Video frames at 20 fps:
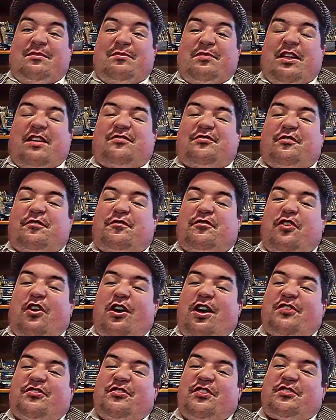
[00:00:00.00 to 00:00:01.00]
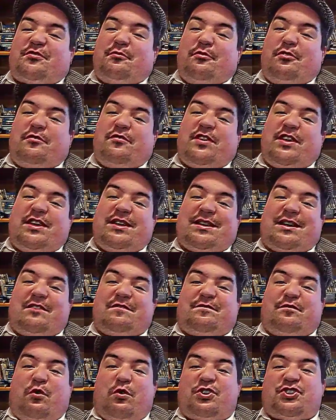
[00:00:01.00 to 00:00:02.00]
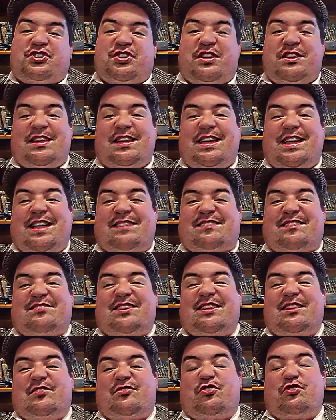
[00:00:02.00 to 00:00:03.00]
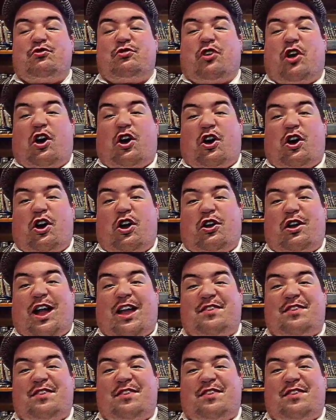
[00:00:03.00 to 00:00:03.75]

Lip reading: As for flaws in this movie, unfortunately, it's a little too long.